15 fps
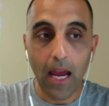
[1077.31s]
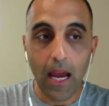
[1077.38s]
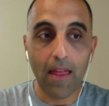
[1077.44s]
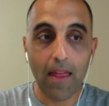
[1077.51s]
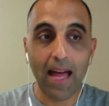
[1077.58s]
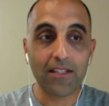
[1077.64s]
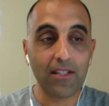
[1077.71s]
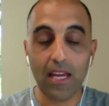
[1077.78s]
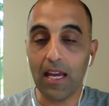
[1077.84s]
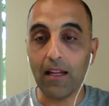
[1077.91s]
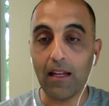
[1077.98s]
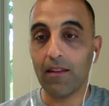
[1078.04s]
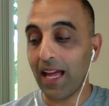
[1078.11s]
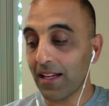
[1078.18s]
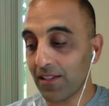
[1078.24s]
And that's
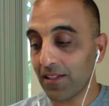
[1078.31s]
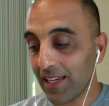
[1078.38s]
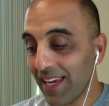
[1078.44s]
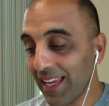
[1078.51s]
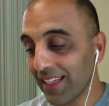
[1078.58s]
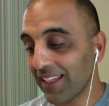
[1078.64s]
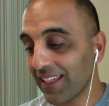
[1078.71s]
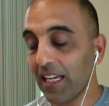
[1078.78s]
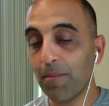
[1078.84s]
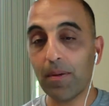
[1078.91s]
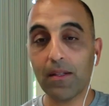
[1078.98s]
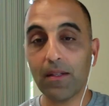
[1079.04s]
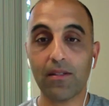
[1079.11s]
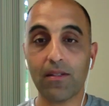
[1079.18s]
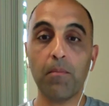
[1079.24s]
it. That's it. Keep
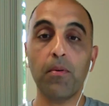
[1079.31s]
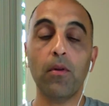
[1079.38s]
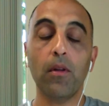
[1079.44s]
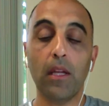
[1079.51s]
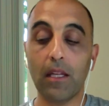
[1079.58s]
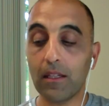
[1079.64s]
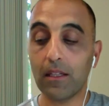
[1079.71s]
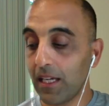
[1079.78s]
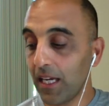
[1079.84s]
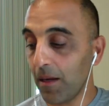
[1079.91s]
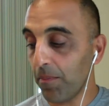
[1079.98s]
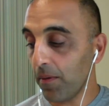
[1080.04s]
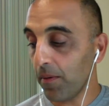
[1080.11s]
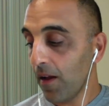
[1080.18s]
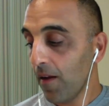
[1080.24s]
it simple and
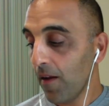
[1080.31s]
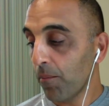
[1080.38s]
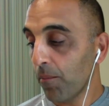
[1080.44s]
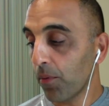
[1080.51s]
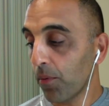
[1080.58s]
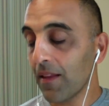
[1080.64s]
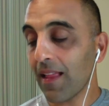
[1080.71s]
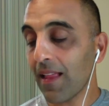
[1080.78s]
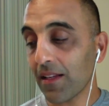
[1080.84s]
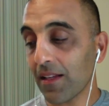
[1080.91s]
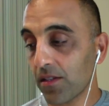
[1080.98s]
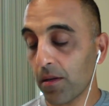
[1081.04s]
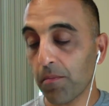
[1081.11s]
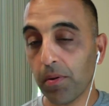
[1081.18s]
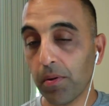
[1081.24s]
bring that
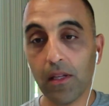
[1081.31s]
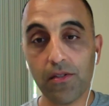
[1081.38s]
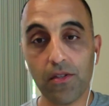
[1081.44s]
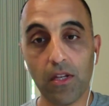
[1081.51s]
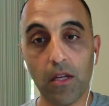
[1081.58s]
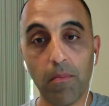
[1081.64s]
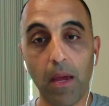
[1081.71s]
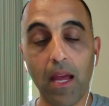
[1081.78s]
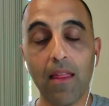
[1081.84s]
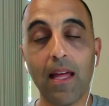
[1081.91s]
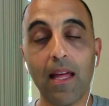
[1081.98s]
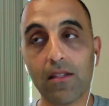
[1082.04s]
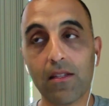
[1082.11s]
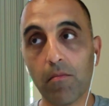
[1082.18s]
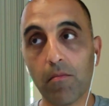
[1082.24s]
simplicity, pay
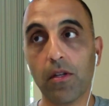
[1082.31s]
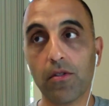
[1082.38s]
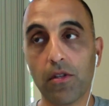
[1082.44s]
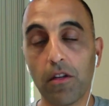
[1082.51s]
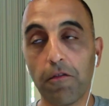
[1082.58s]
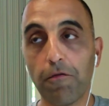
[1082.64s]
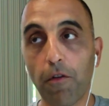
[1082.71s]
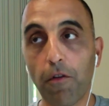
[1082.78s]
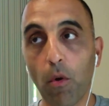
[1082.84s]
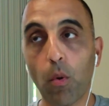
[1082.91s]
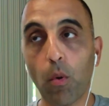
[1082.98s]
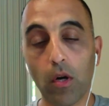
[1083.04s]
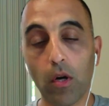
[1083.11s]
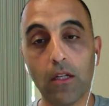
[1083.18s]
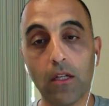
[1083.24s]
that simplicity
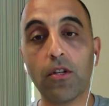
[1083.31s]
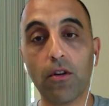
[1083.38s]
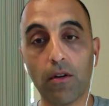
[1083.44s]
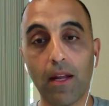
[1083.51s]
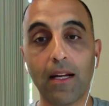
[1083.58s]
forward into your